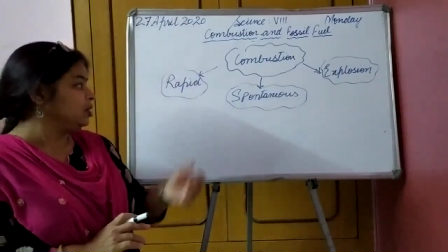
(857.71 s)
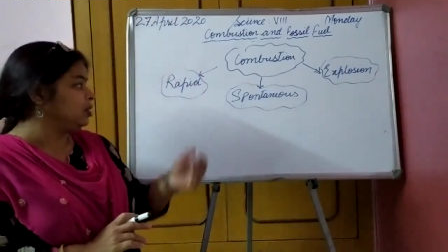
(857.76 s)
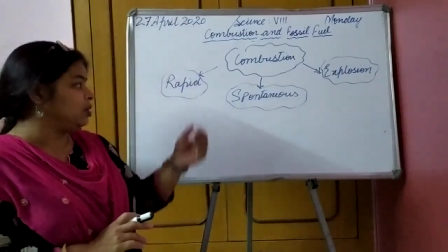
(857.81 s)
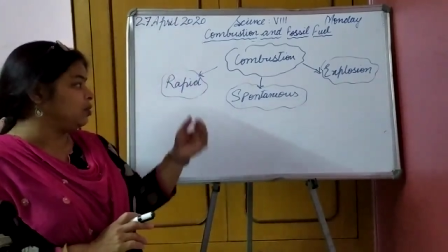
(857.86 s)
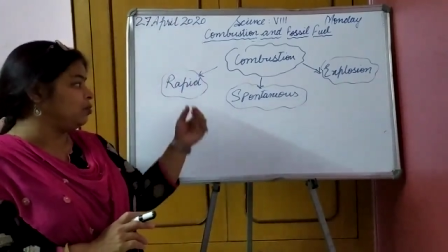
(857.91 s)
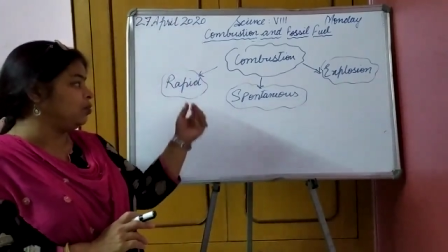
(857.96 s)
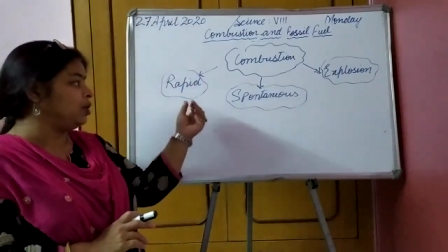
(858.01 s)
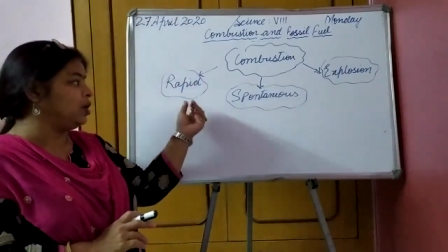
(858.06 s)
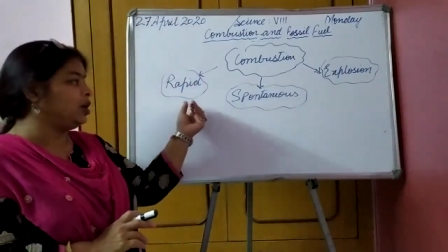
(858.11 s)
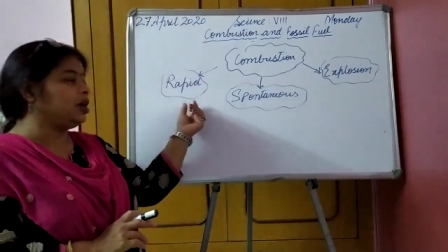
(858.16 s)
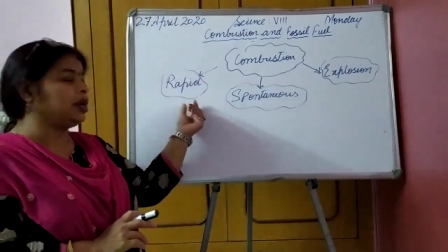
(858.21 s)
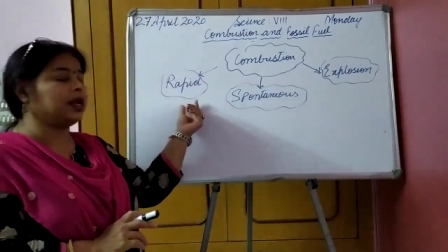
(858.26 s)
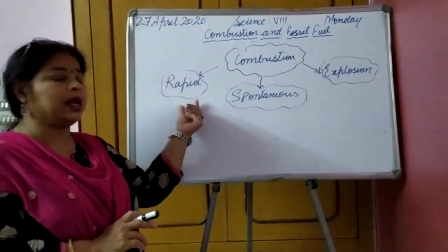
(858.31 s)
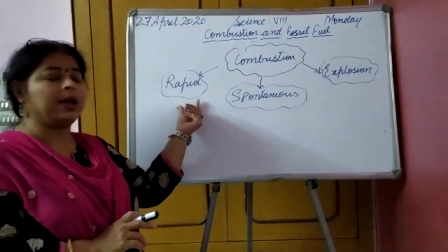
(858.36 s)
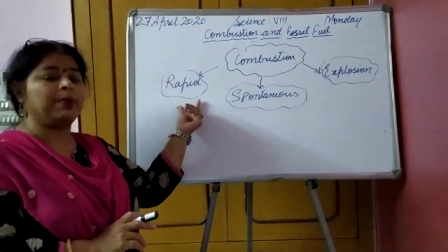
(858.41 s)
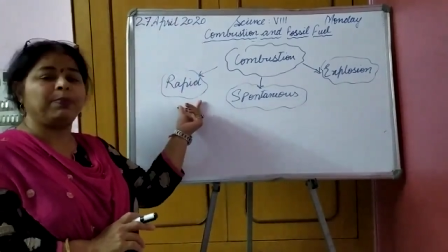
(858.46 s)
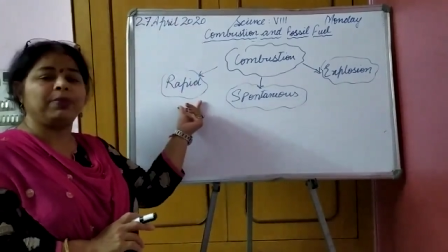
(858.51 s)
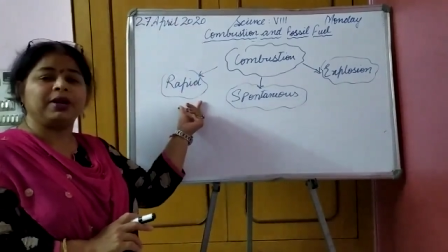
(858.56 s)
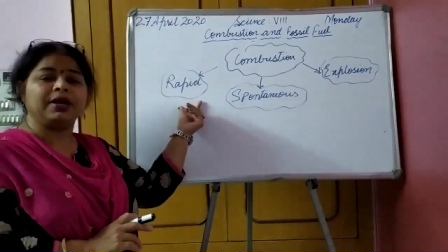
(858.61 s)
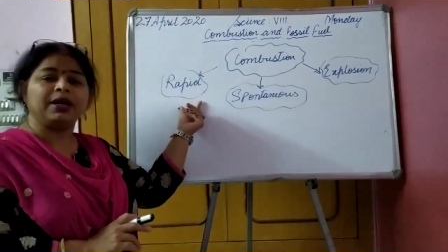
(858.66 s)
The word
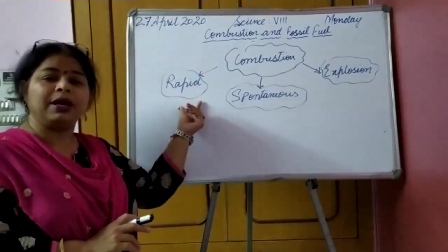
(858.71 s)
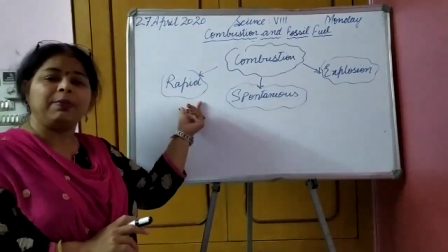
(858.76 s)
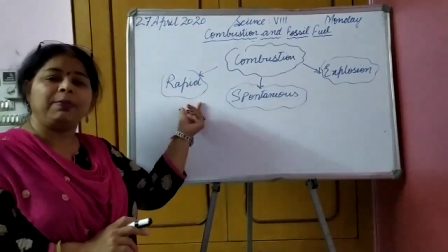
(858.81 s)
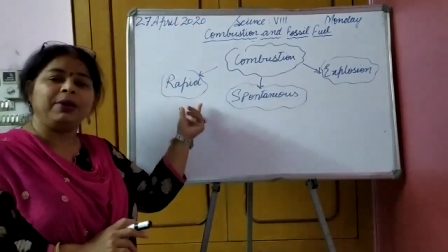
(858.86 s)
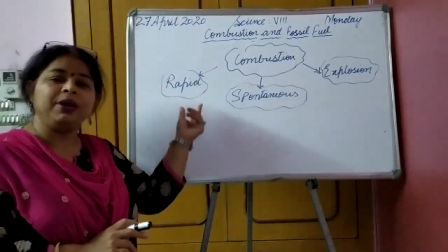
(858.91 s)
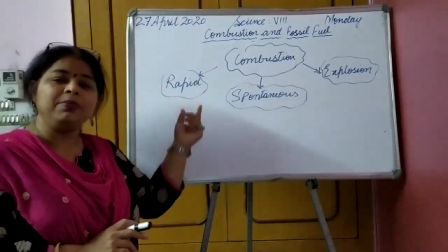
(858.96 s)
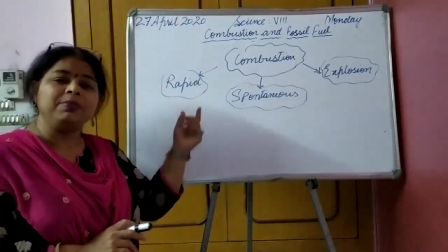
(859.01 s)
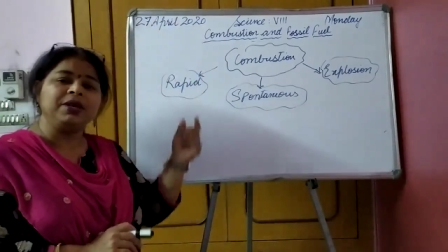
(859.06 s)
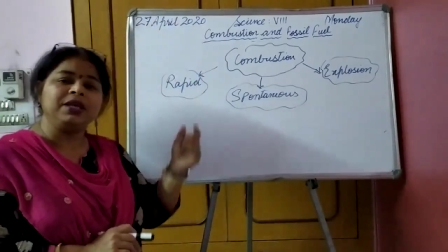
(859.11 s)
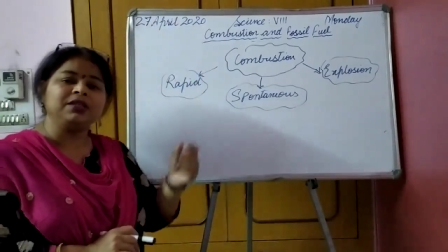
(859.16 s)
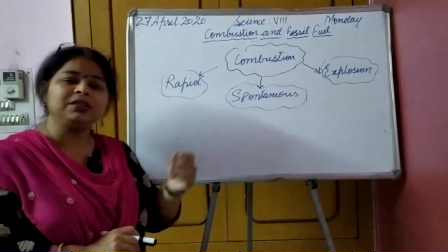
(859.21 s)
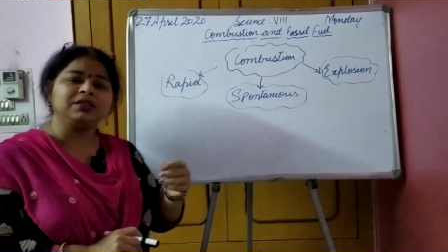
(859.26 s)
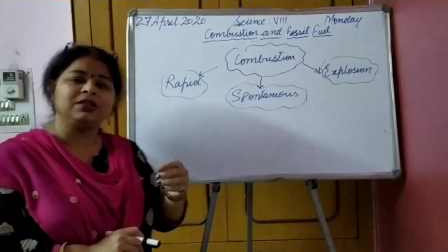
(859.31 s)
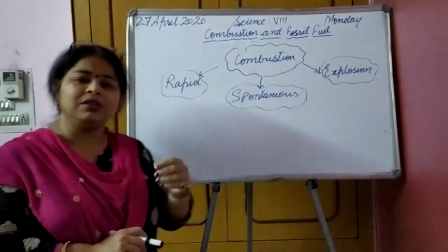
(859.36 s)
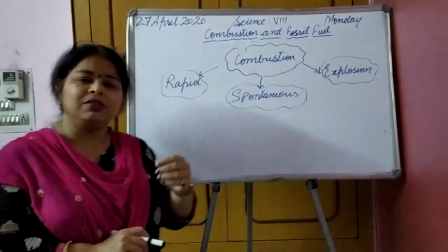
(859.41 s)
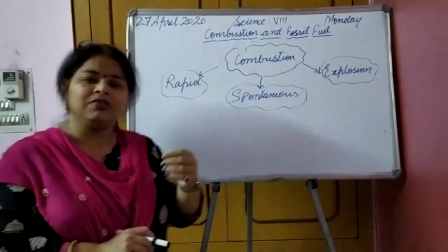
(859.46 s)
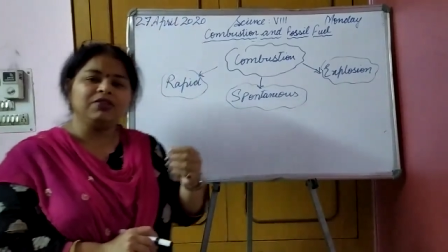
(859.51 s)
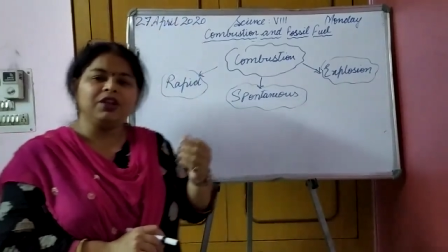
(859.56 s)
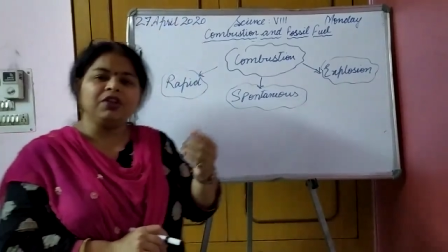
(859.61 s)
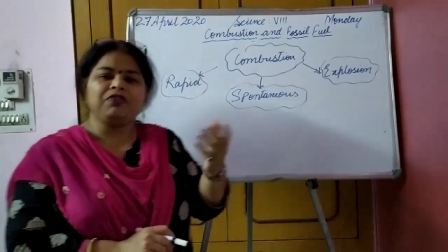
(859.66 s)
rapid means
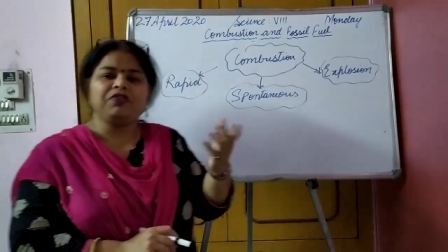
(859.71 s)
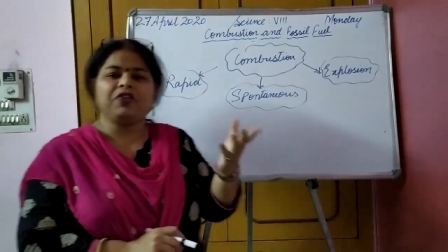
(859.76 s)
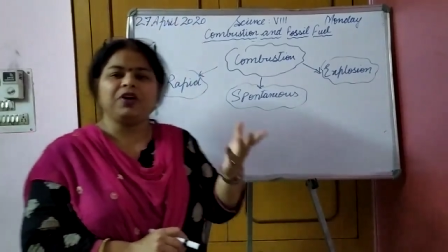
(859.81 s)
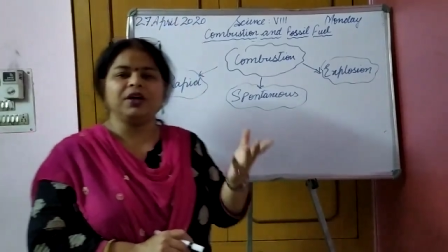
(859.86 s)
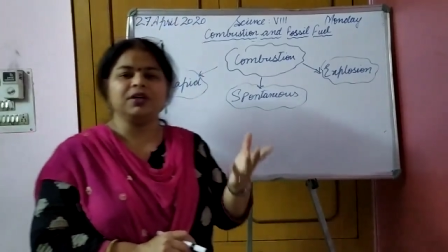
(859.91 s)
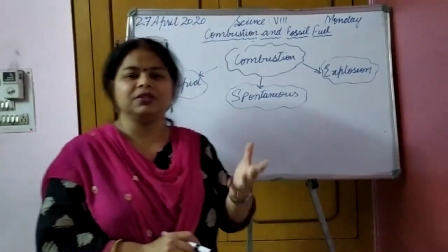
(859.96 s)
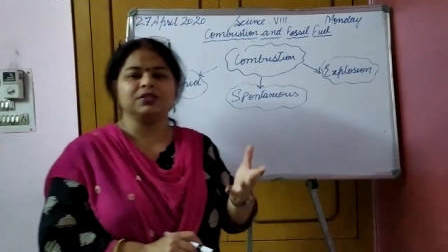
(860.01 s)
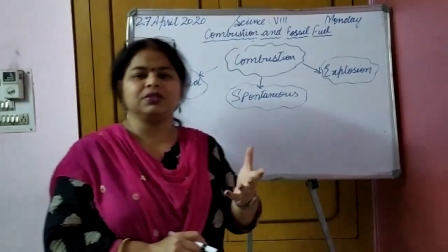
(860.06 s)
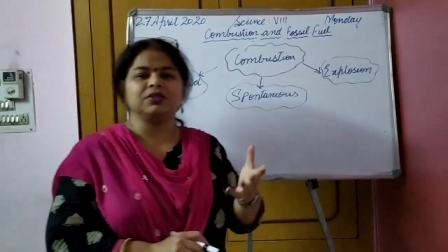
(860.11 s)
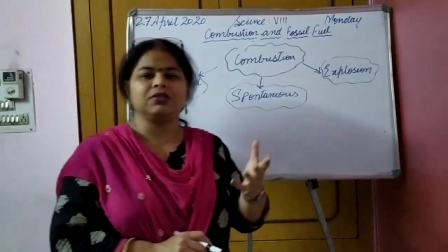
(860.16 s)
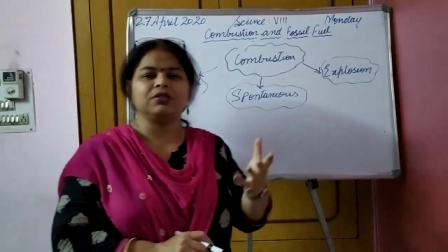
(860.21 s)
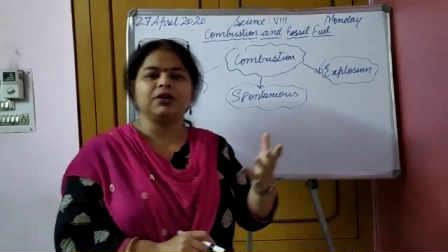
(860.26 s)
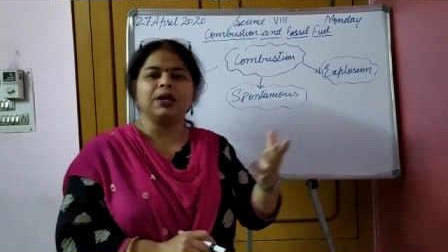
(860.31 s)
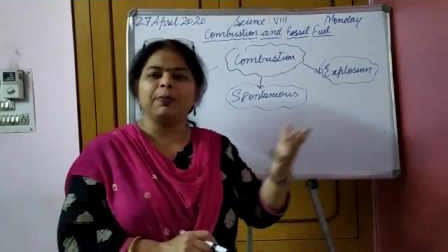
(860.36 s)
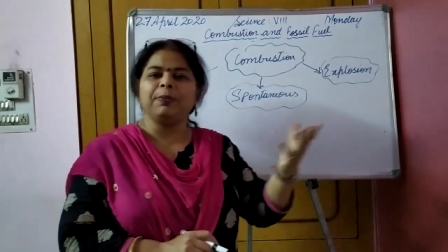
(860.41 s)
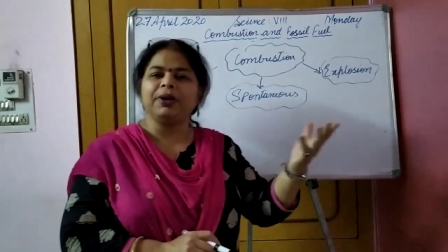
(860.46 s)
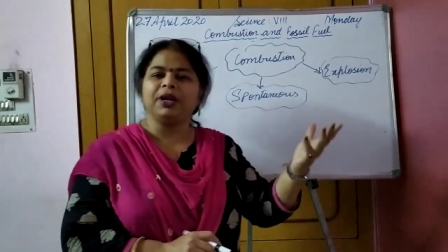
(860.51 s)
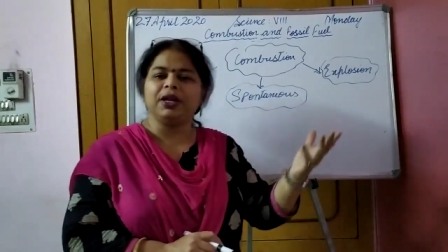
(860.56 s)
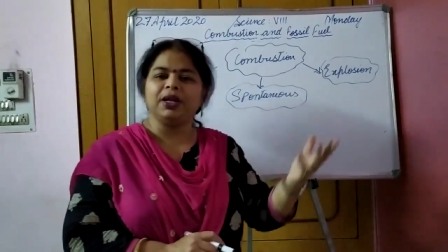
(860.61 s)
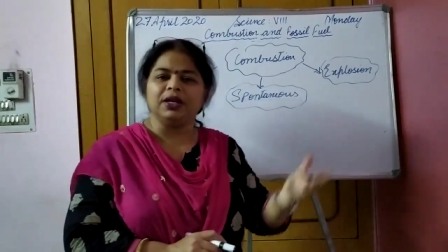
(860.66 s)
very fast,
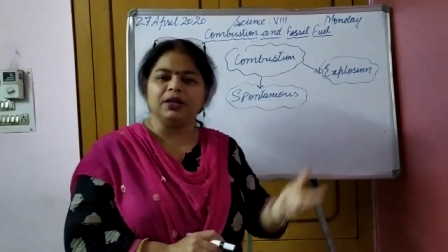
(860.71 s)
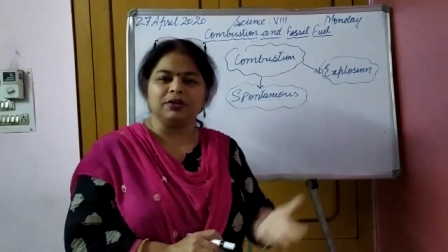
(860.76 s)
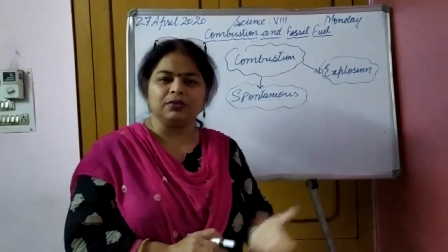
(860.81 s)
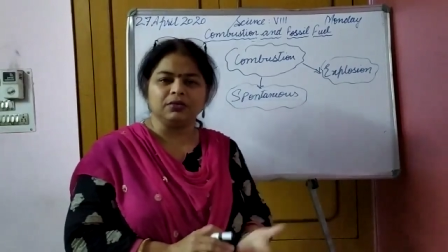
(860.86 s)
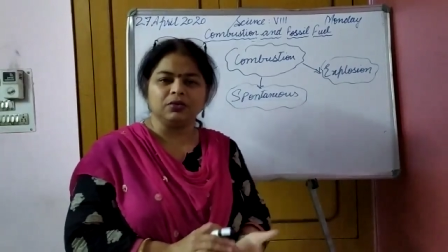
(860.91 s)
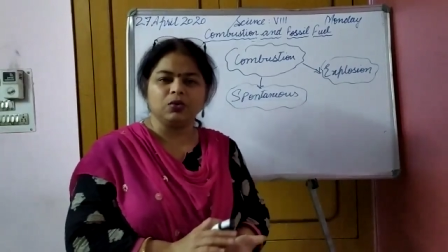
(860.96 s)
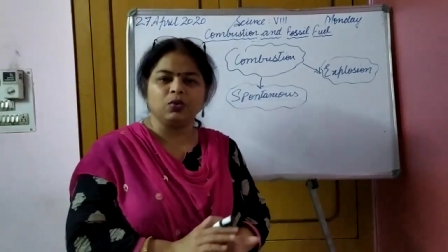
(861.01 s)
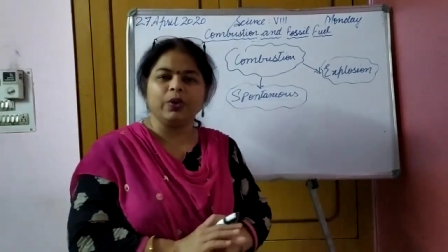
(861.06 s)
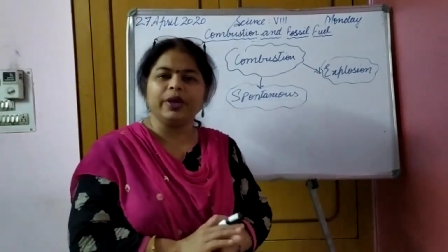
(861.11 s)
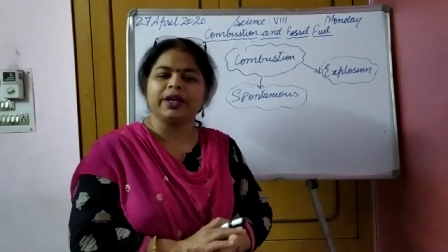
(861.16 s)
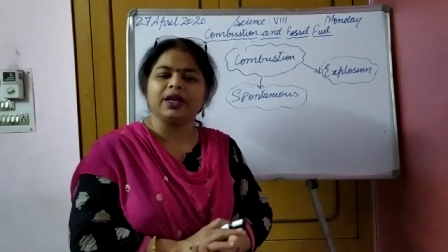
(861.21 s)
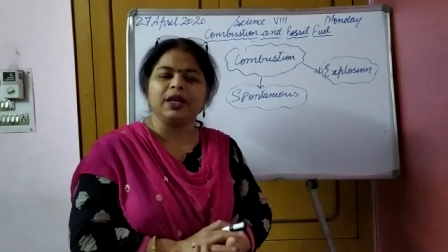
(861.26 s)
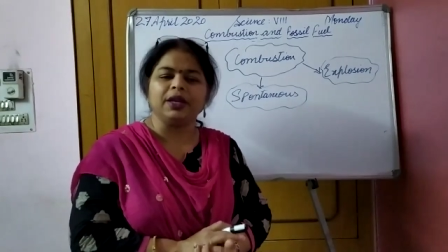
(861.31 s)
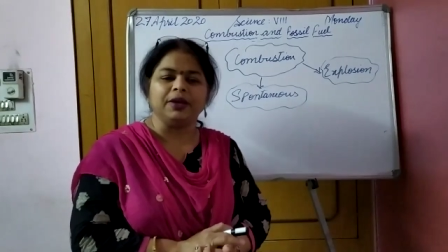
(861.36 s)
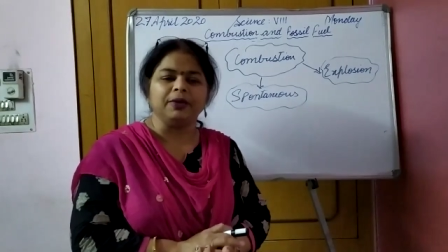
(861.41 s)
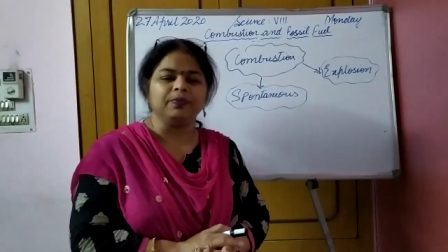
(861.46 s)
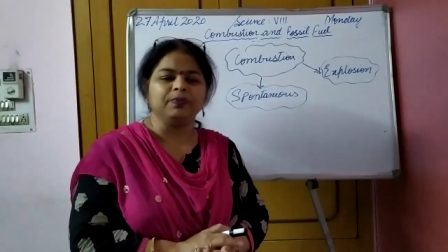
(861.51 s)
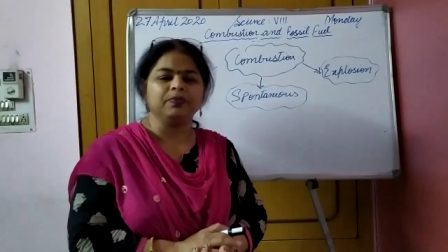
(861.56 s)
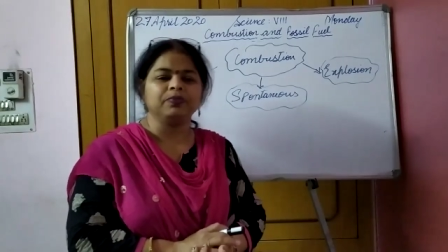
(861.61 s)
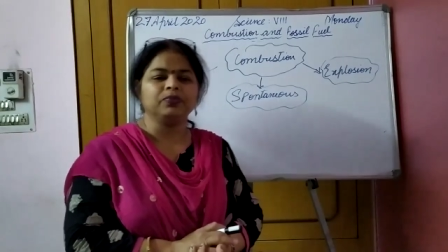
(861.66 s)
rapidly, quickly.